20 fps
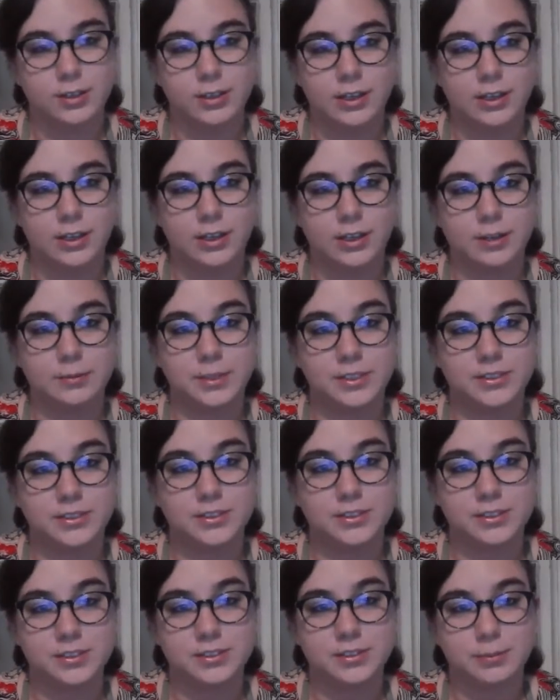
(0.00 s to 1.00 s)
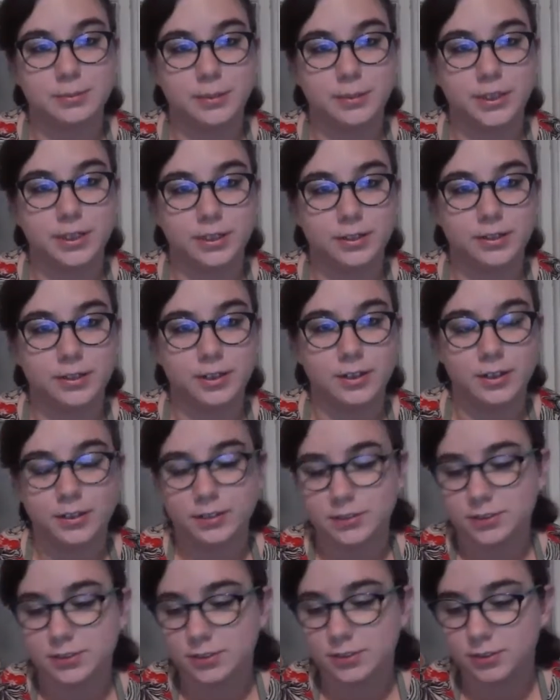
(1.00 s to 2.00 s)
that made sense in my head,
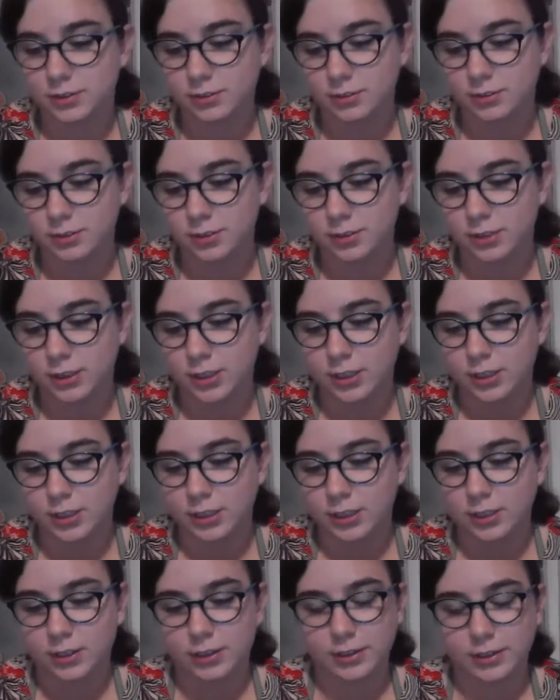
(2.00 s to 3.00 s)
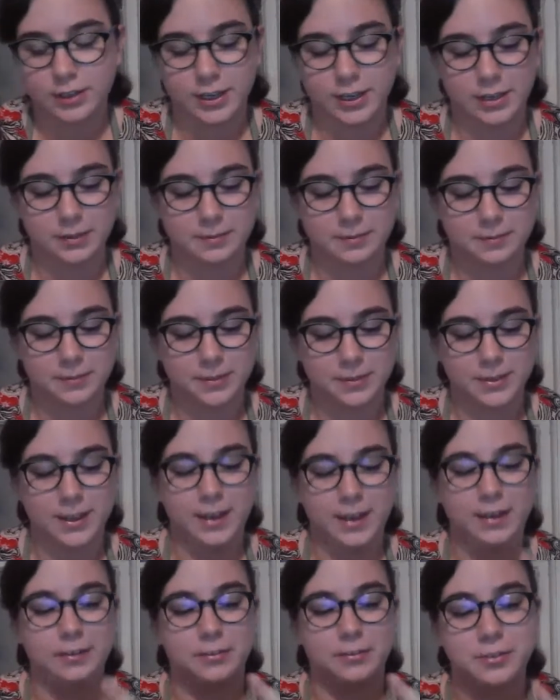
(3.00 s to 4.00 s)
guys. Okay,
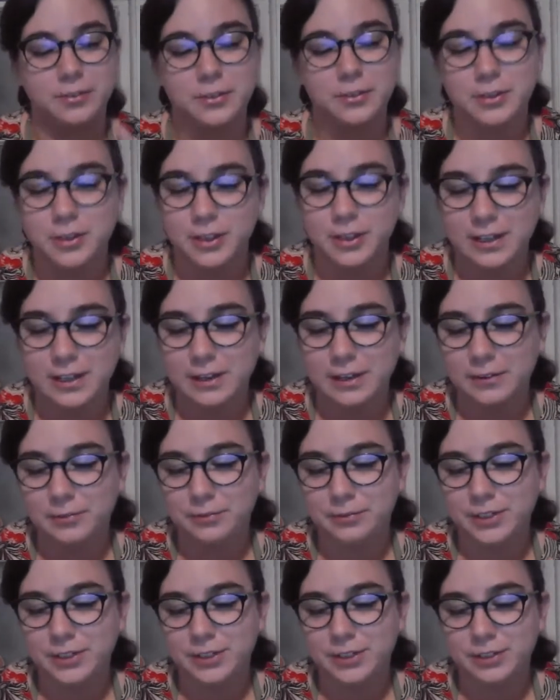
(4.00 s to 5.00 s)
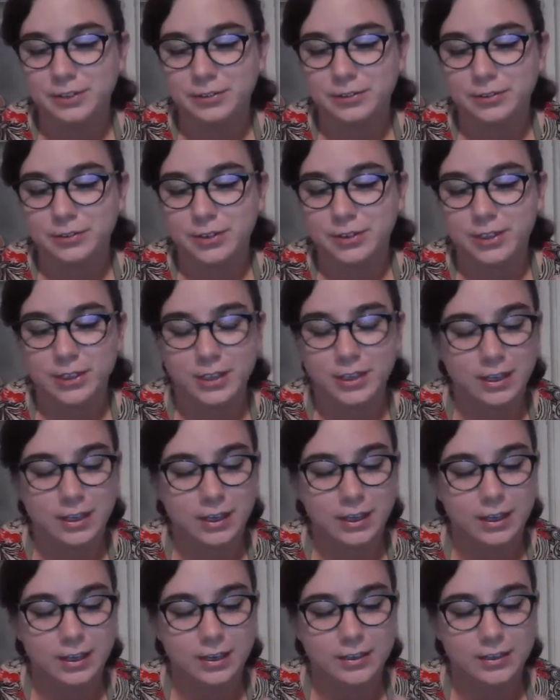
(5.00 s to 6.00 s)
now we do
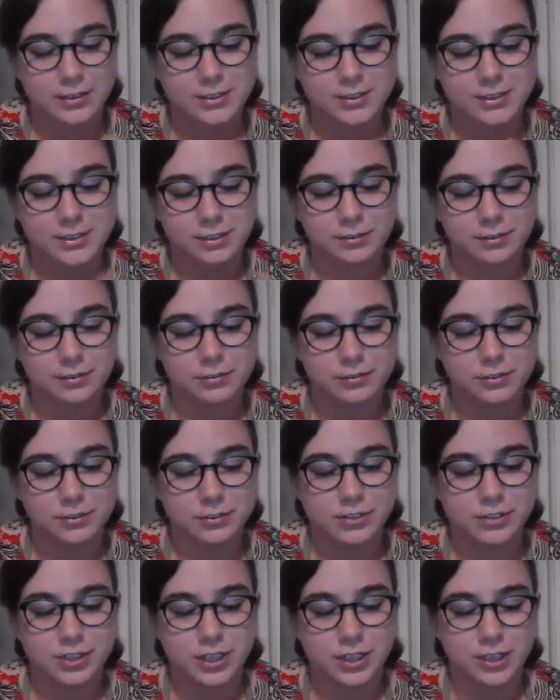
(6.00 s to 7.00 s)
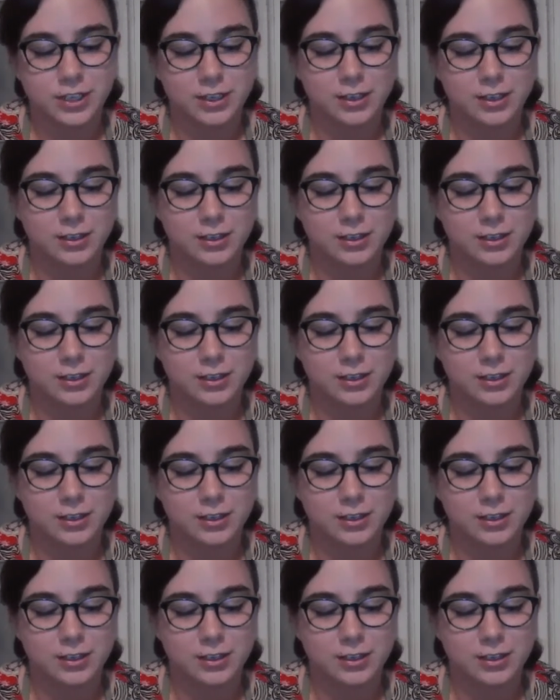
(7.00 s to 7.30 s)
a single crochet,